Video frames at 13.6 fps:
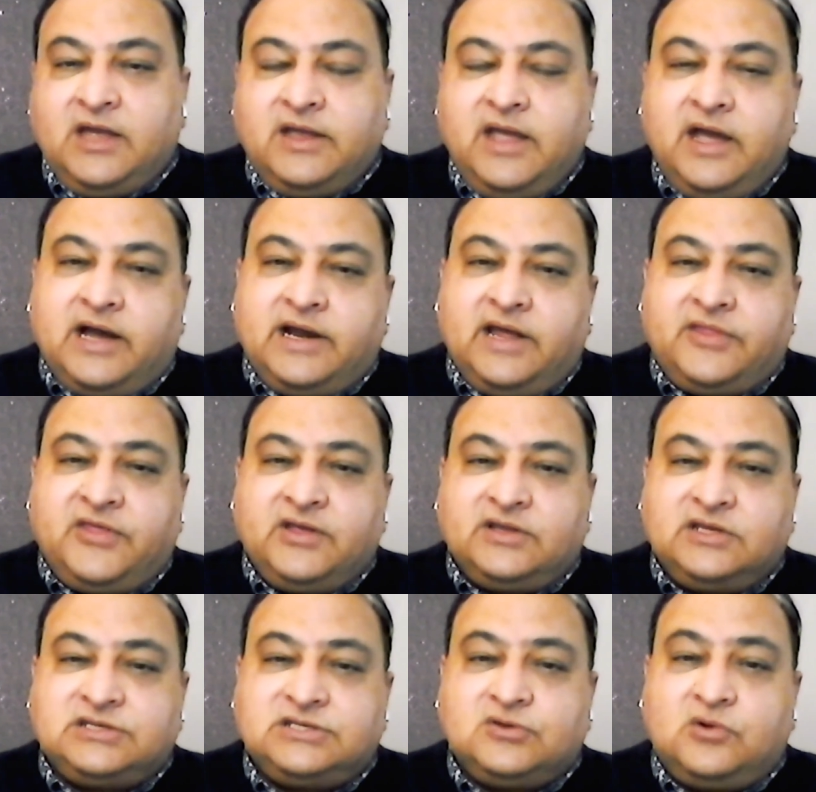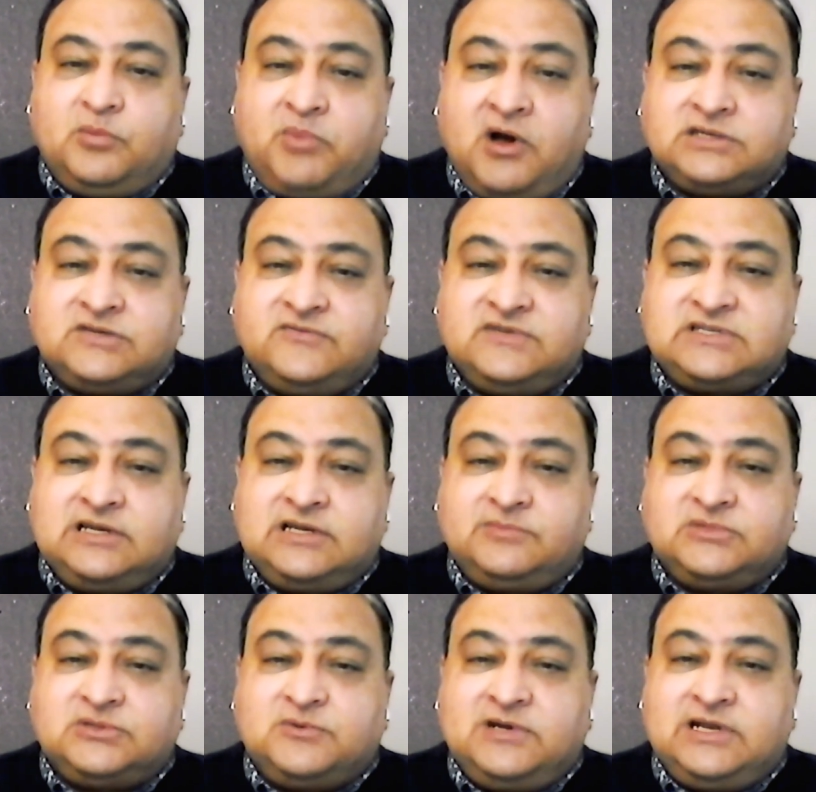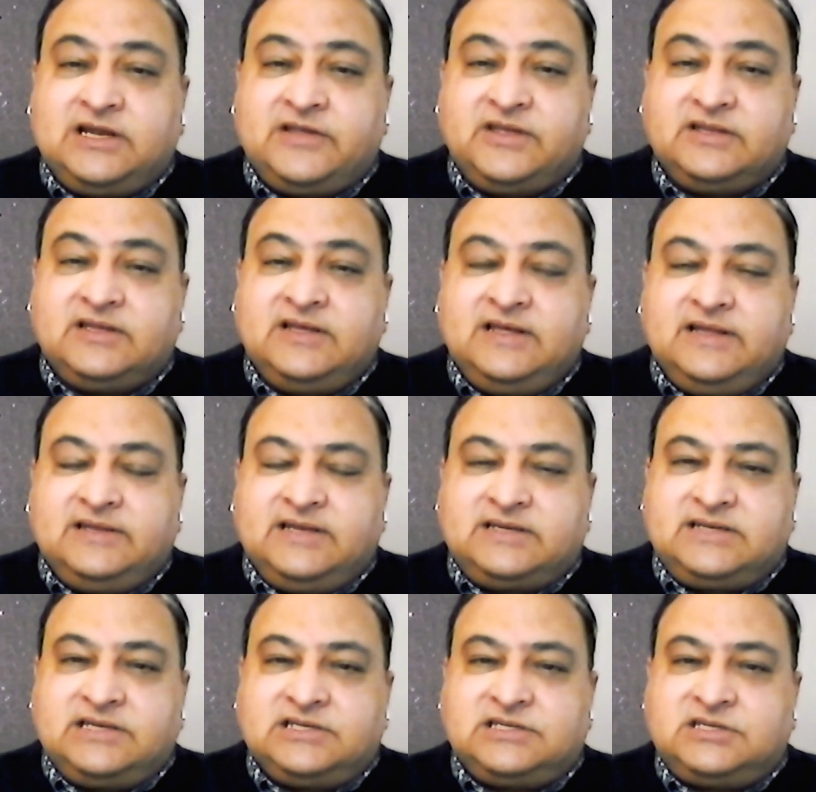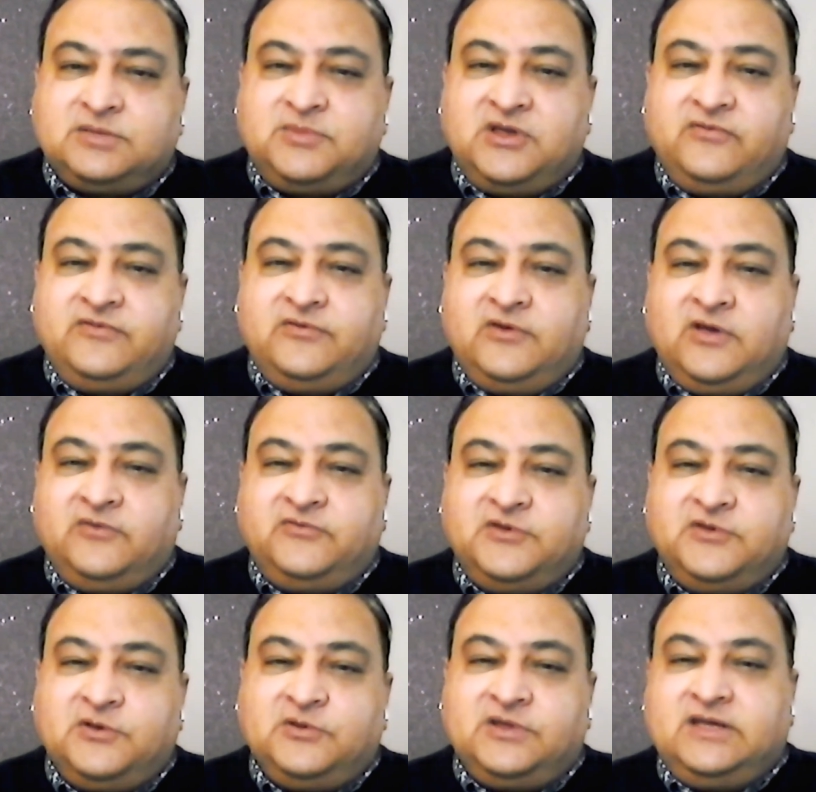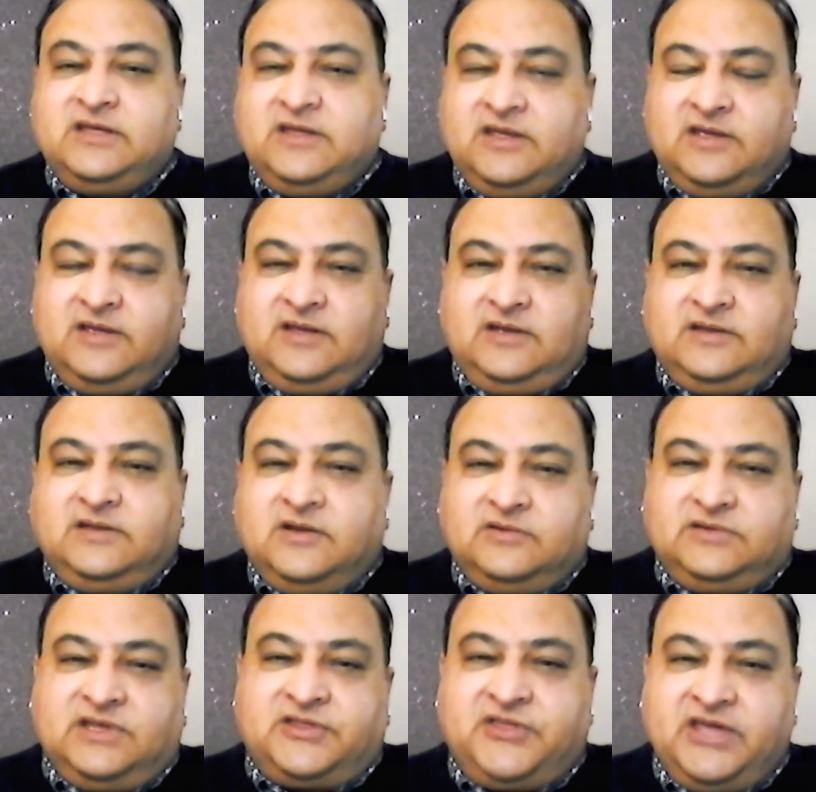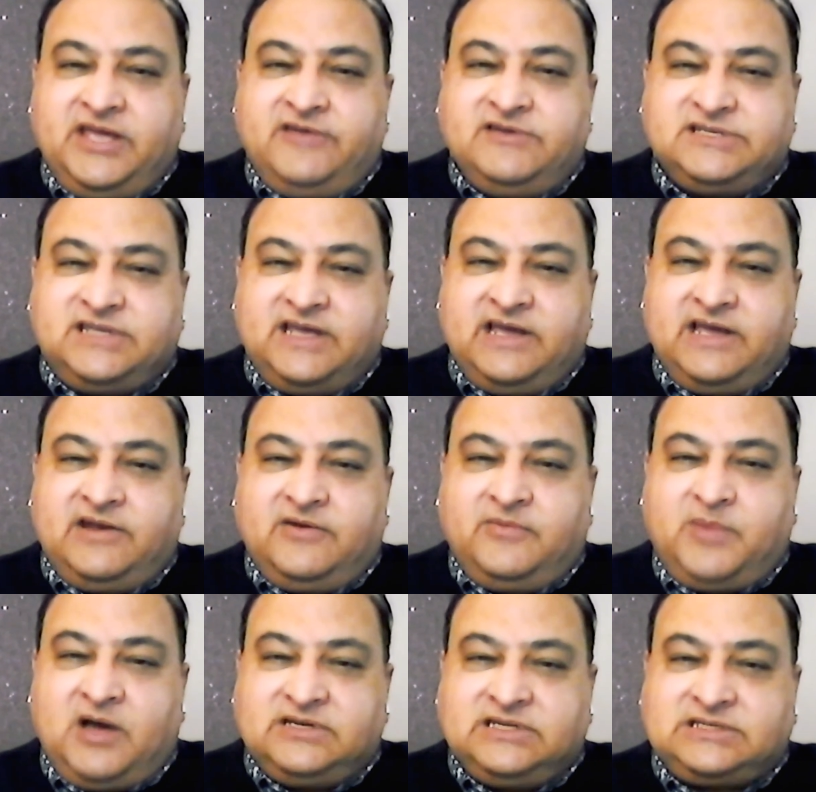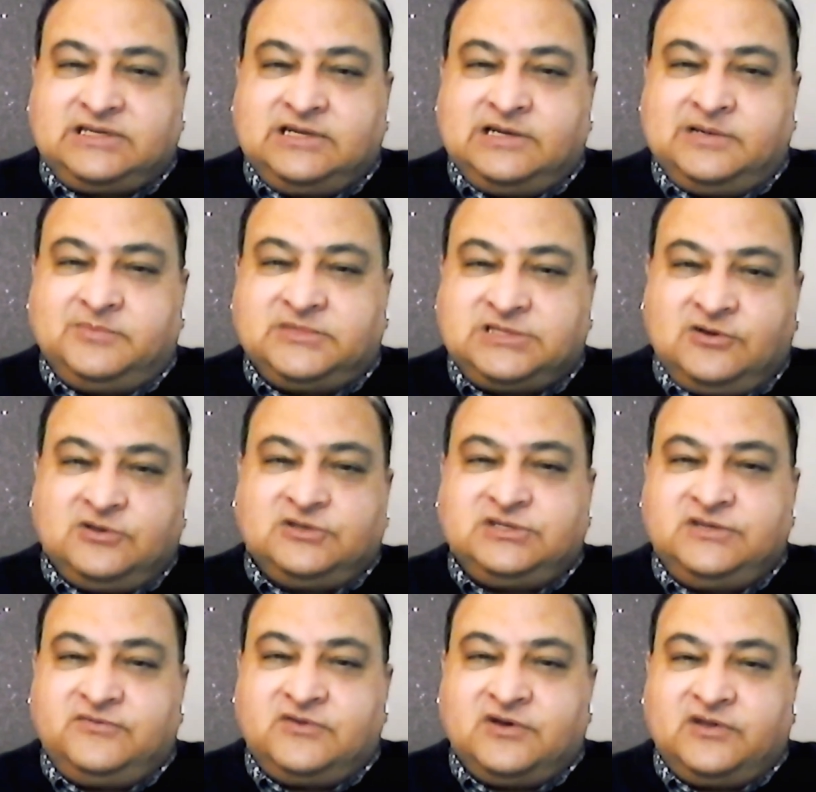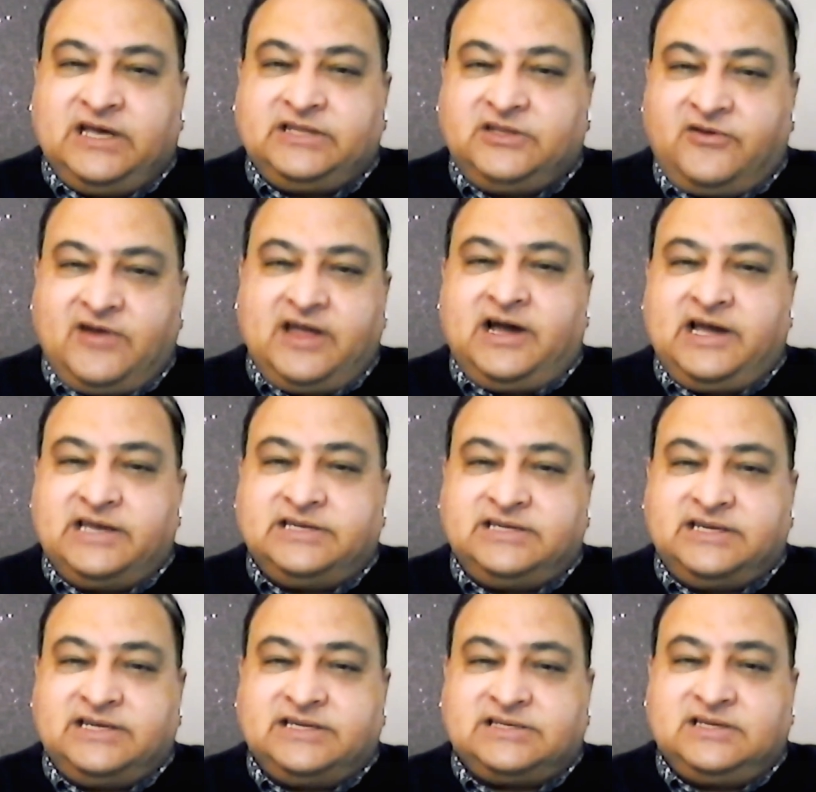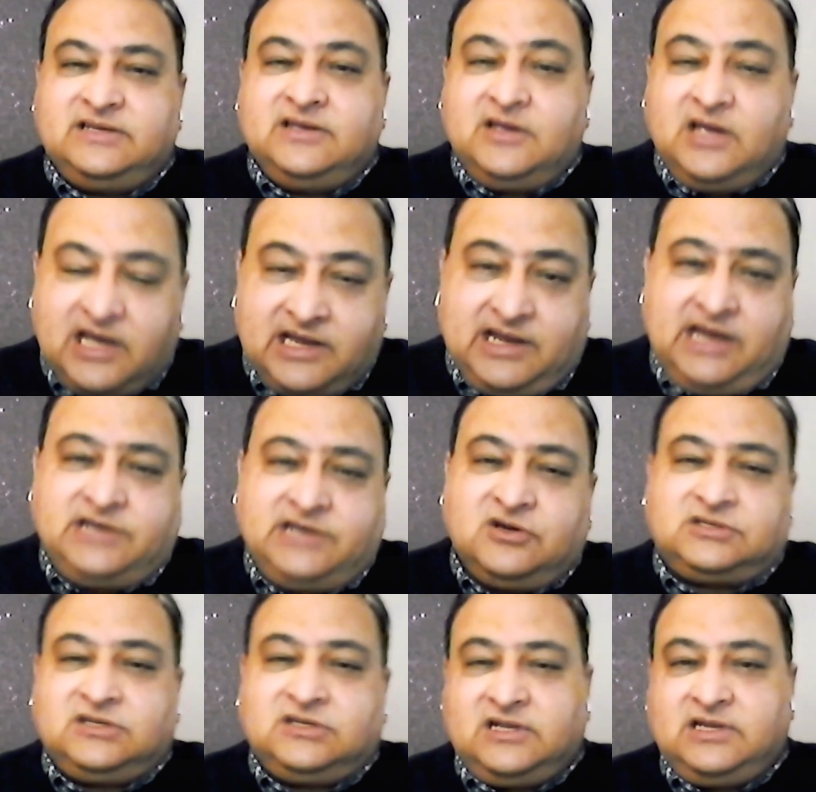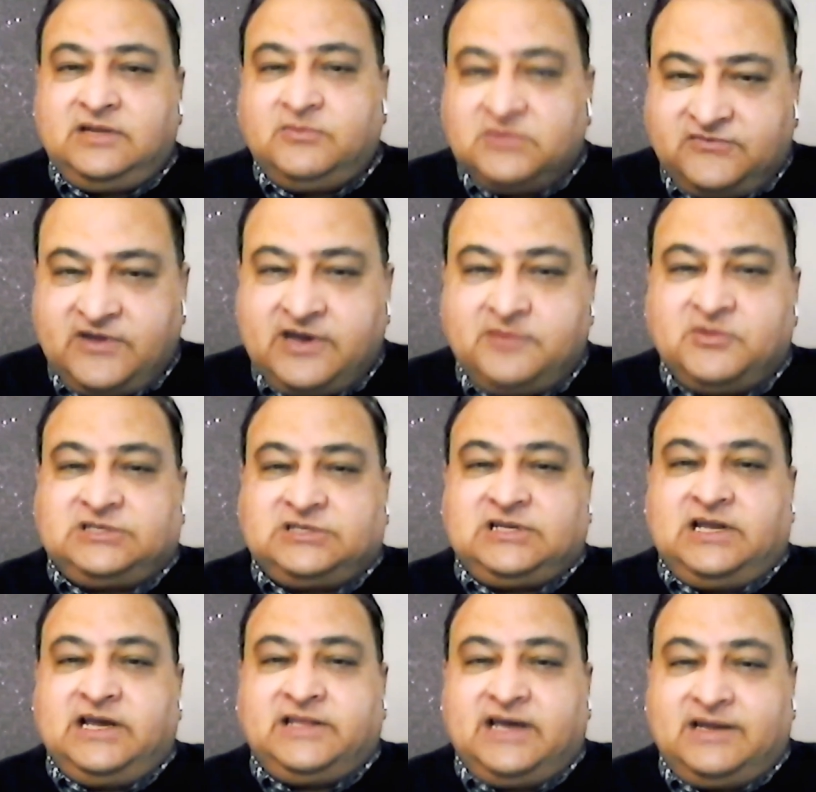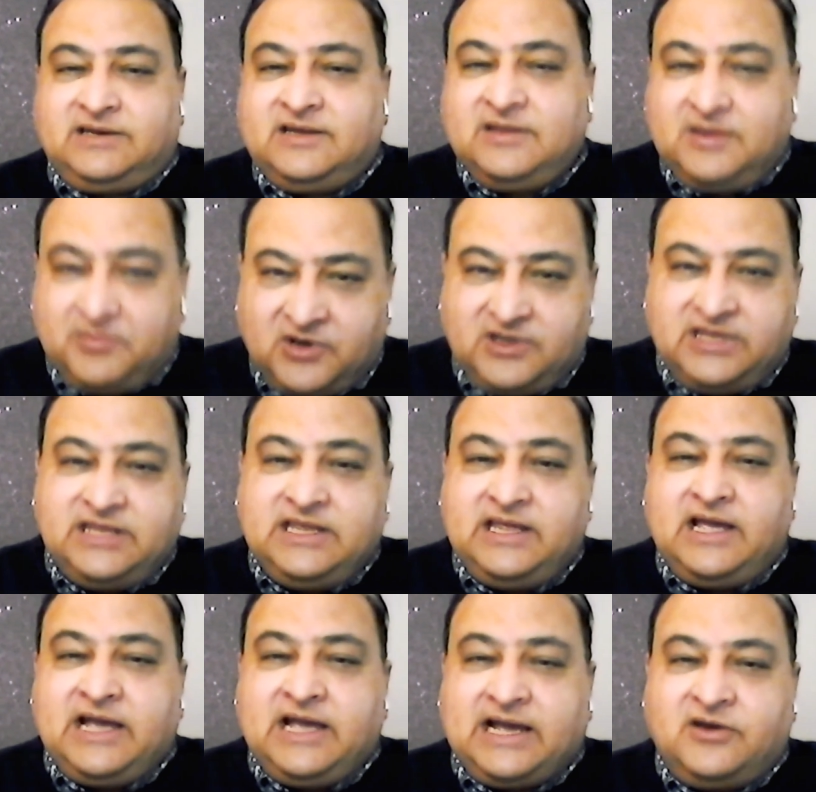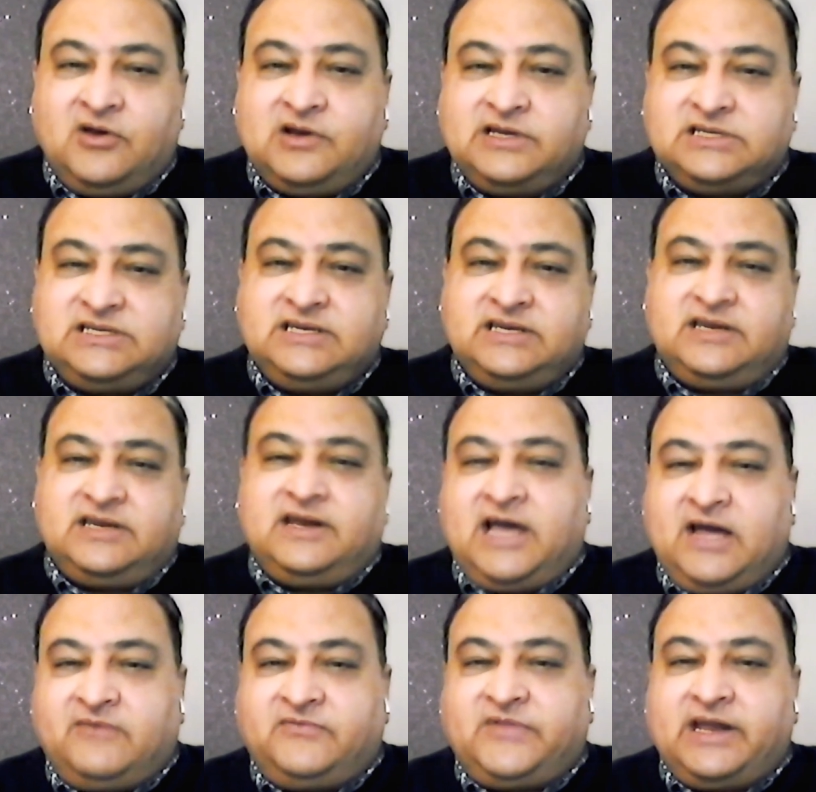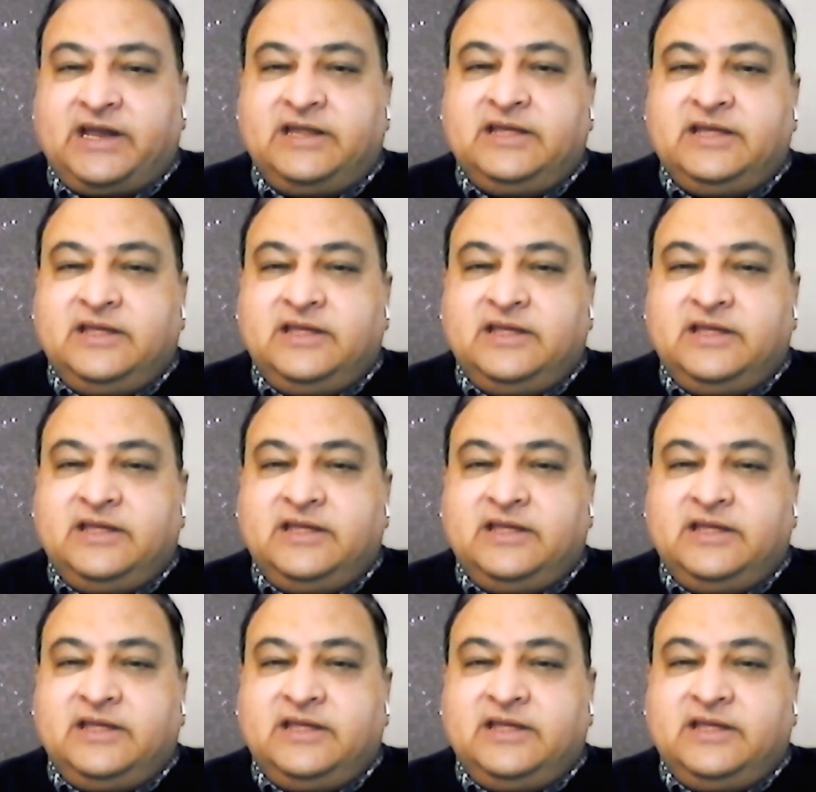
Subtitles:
Yeah, and I think this is all part of Islam as well. I think there tends to be a view that, the theories there about Islam, as long as you've got the right ideas, and Dr. Kaleem was very much like that, but he acknowledged he didn't have that